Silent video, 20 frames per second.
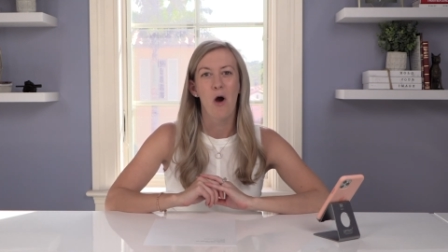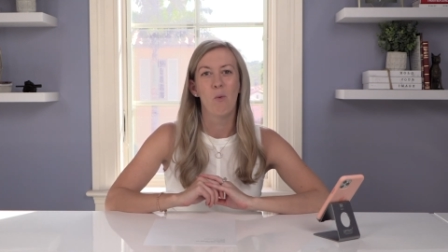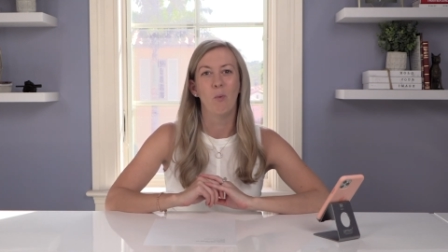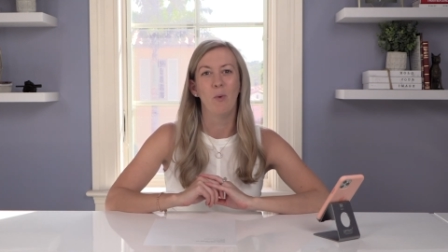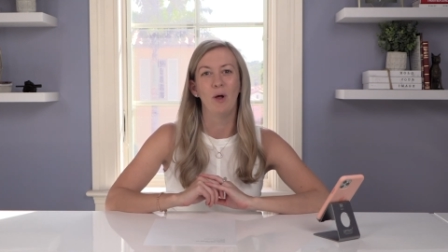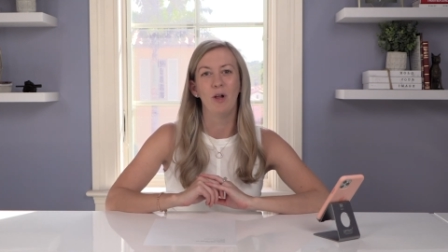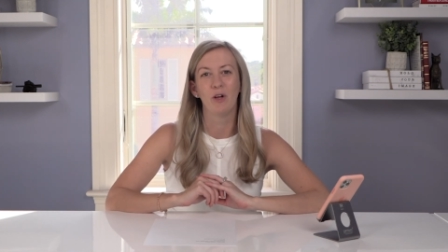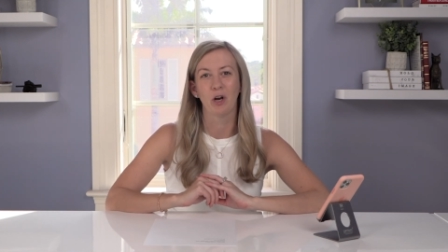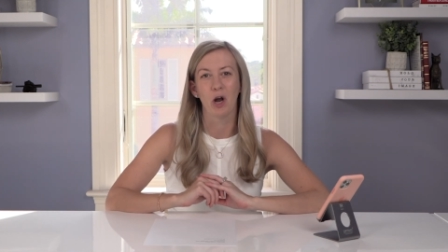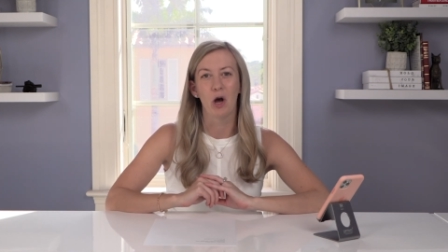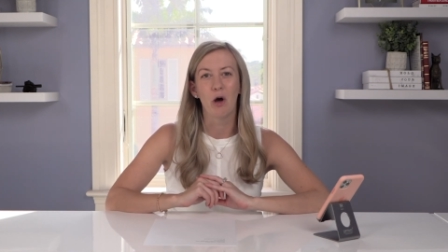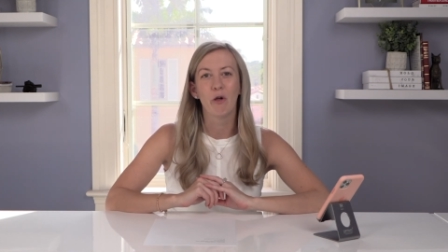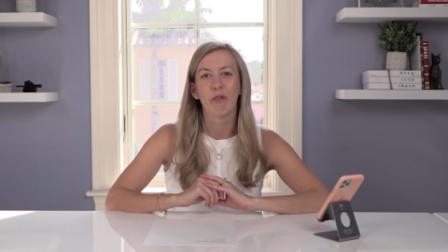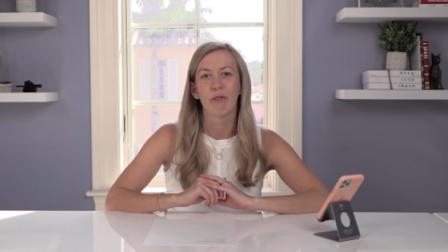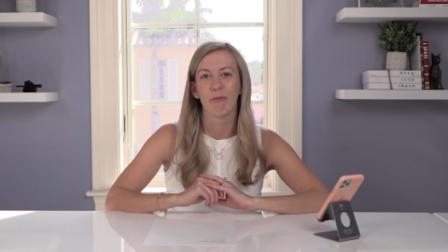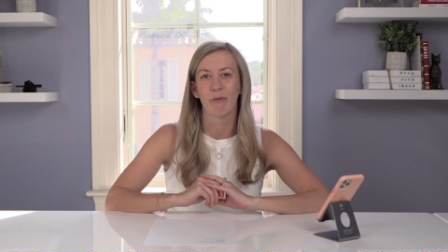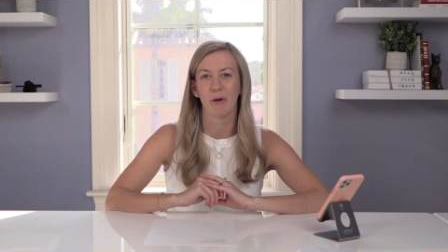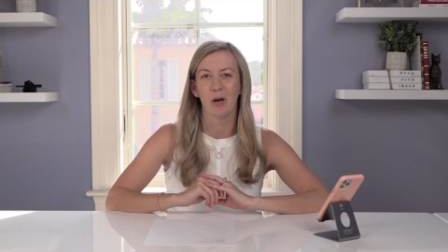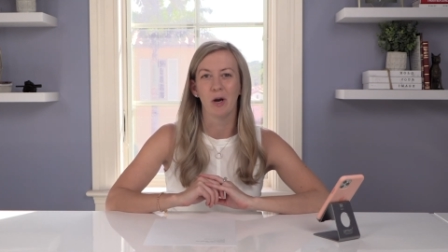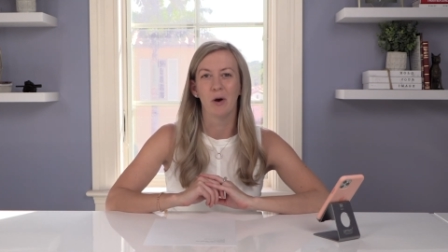We'll go
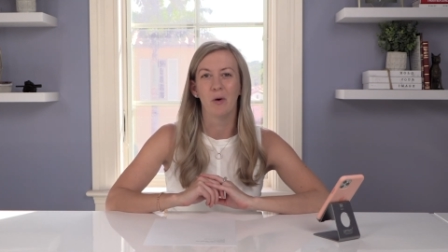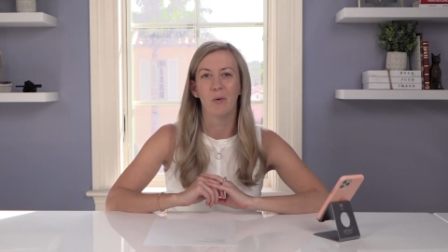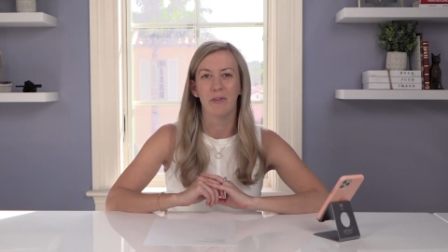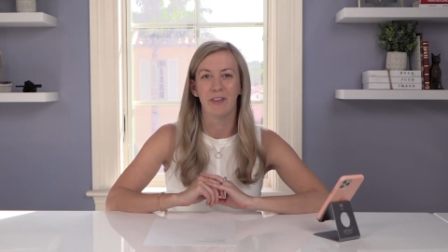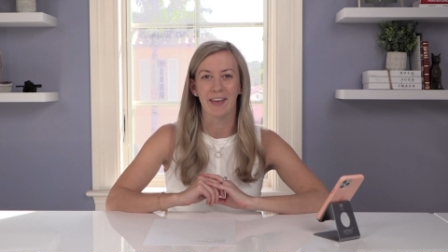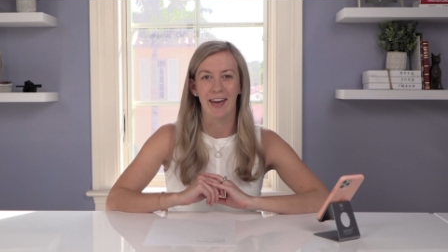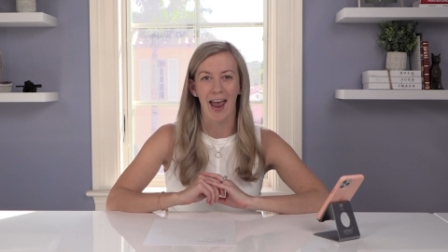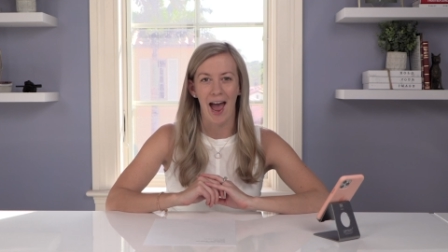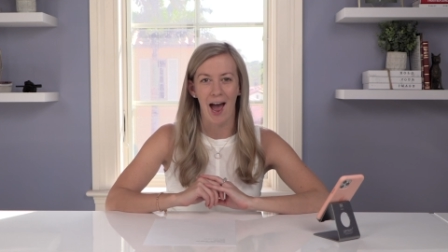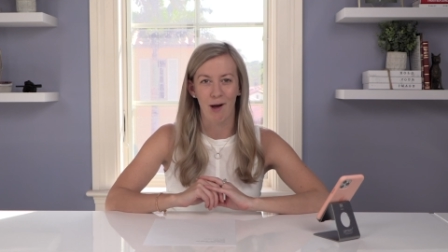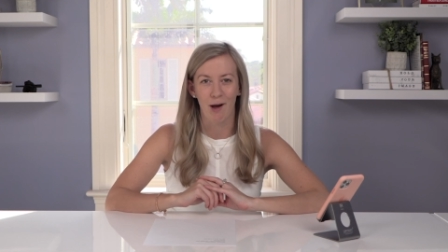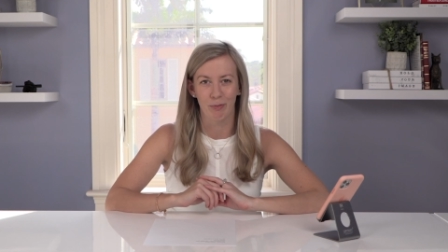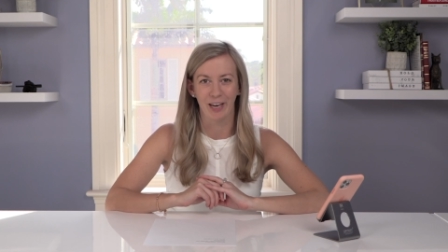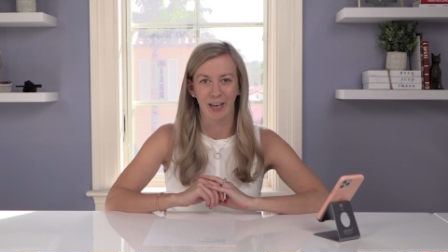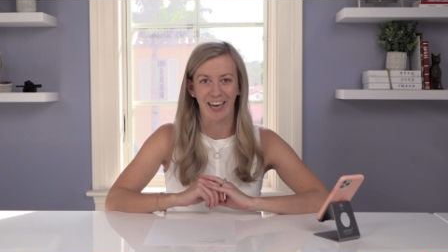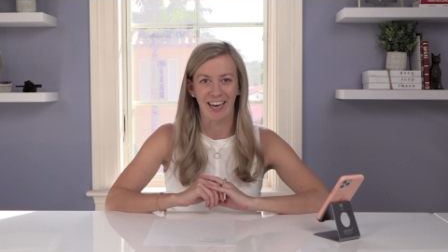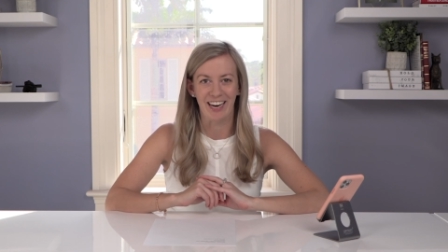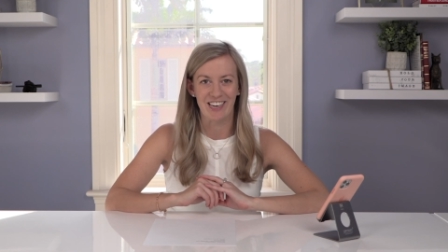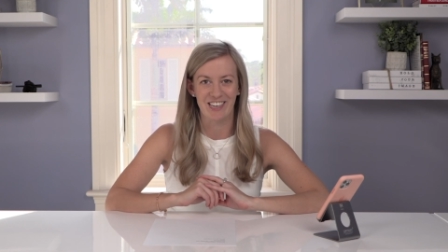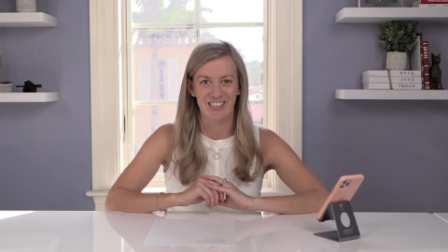through the
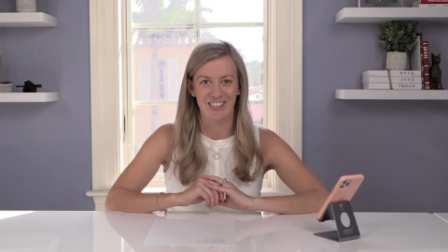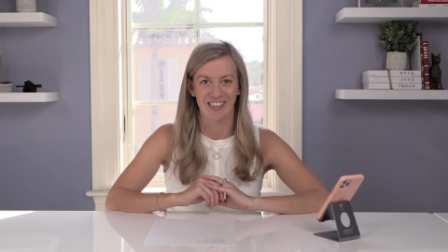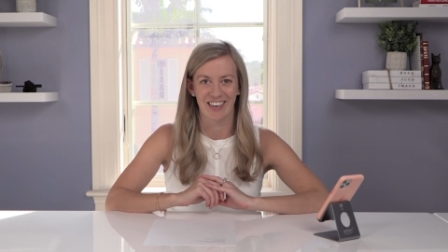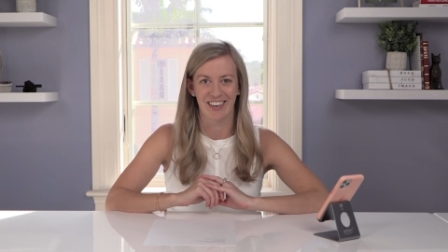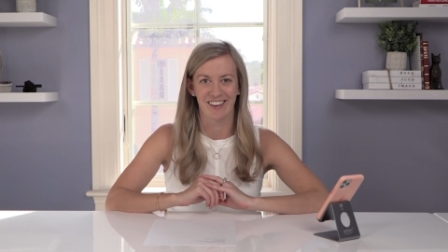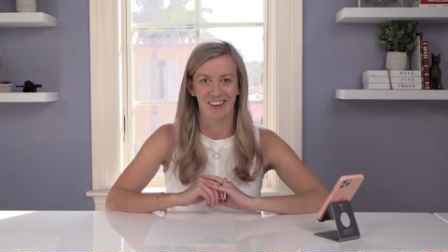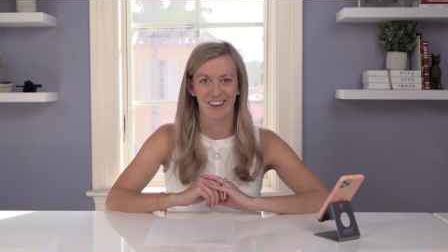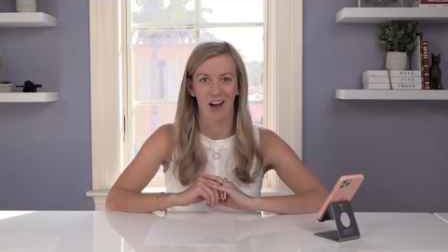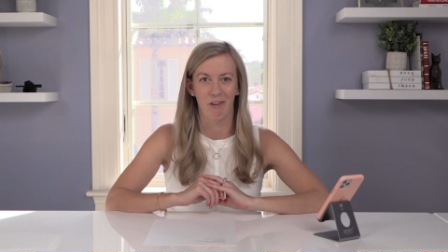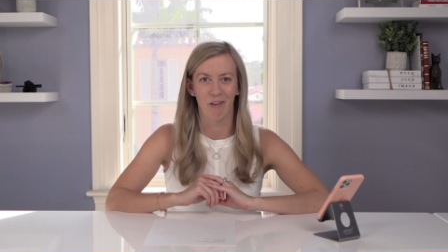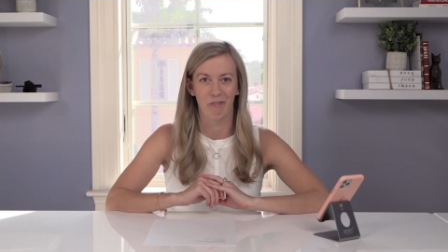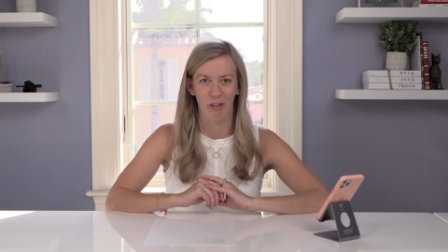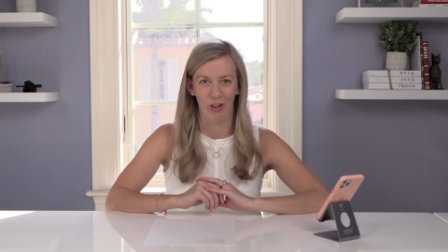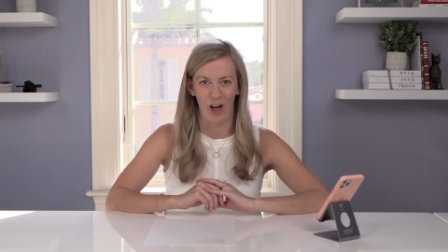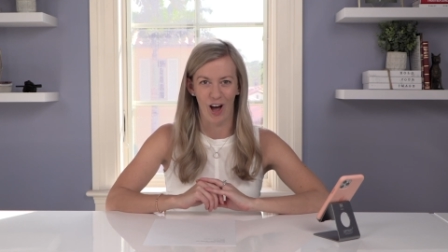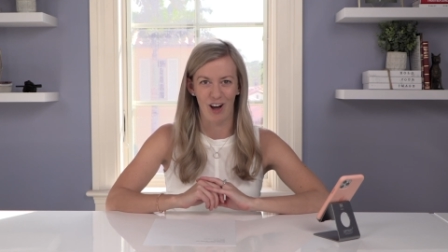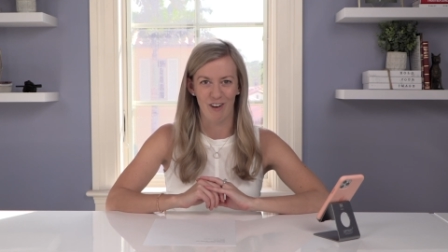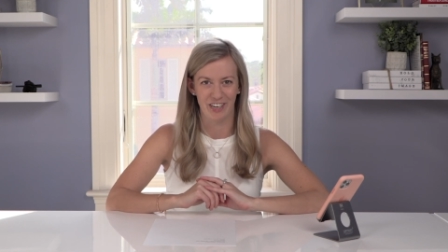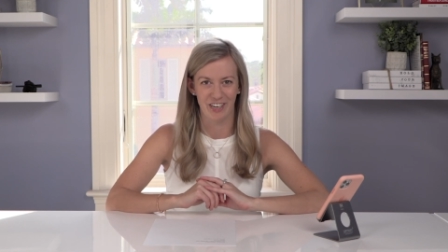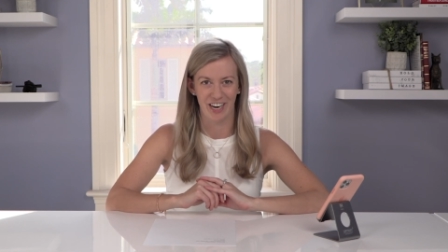application of the
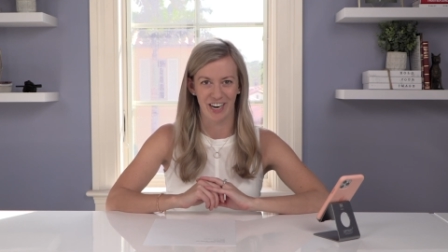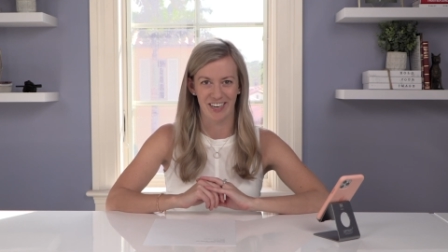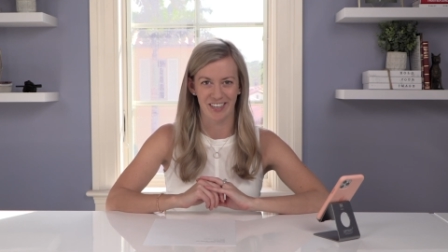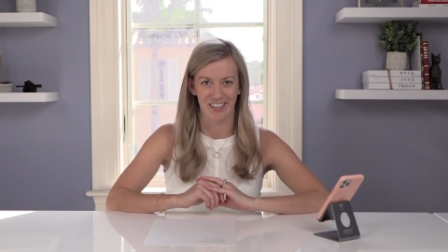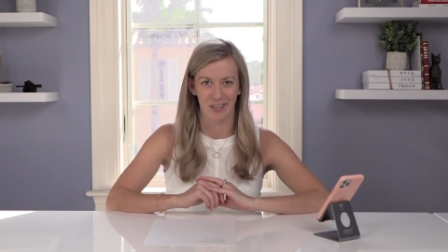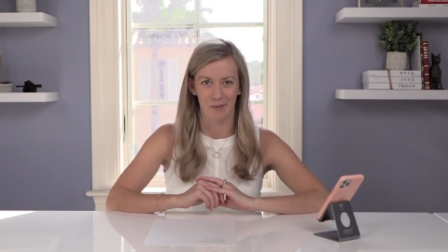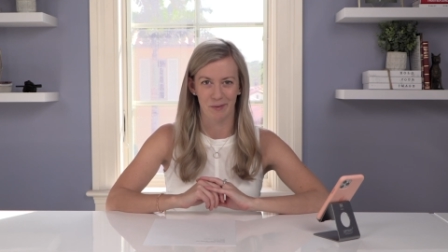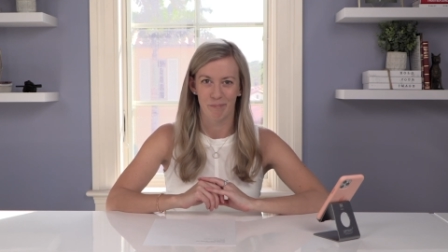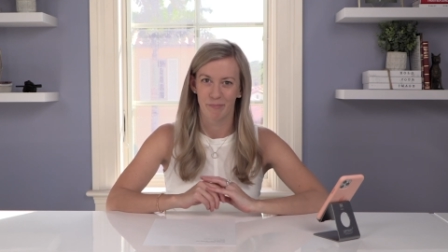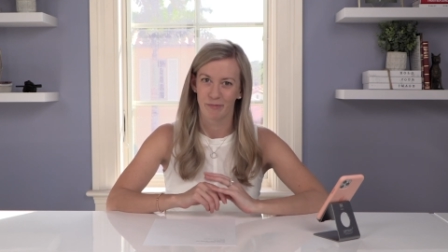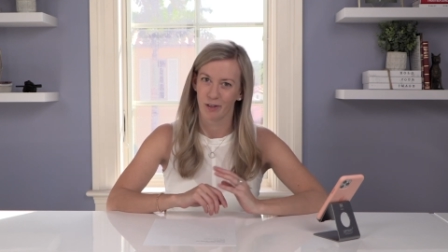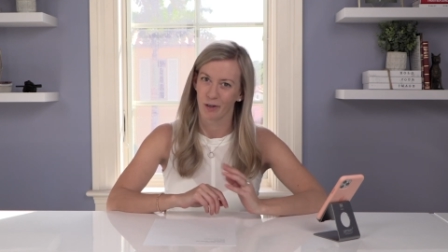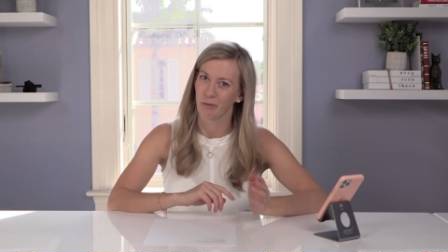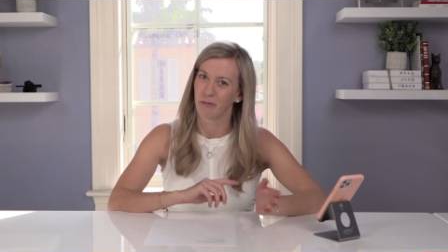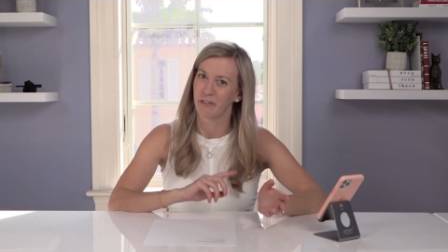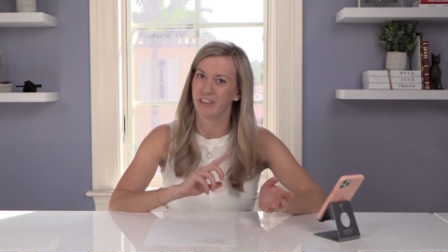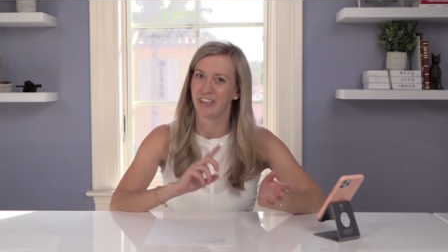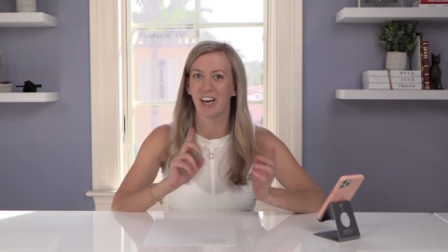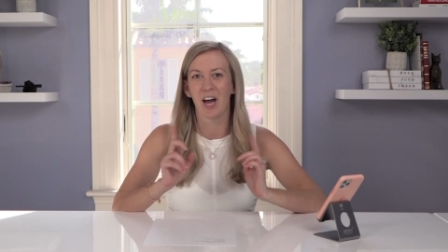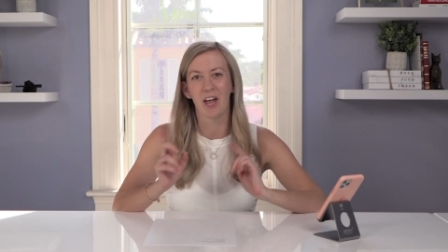law of gender. So,
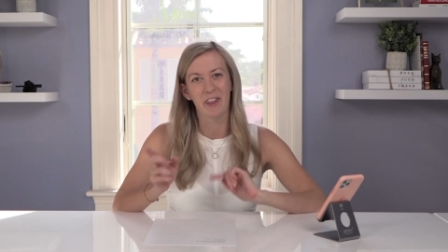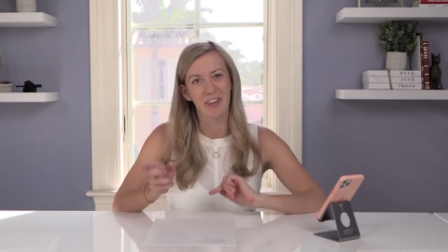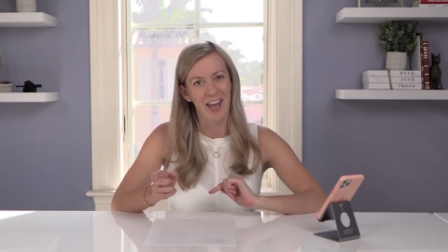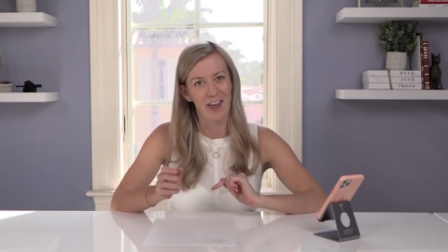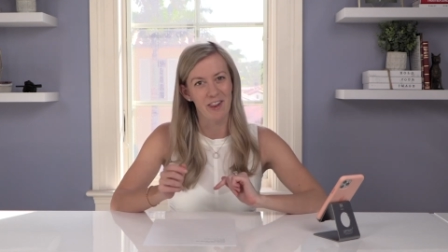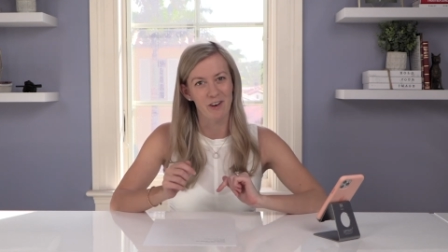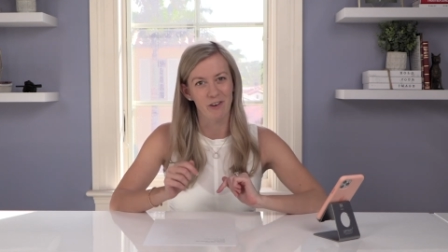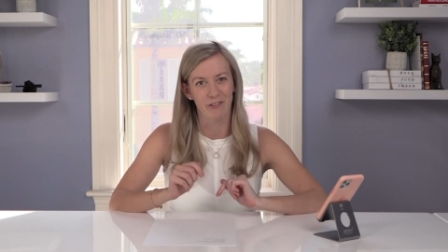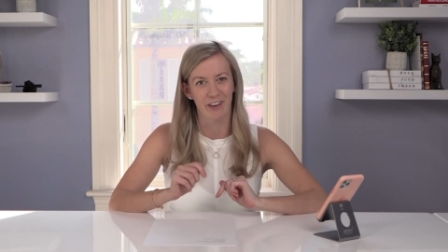see you on the other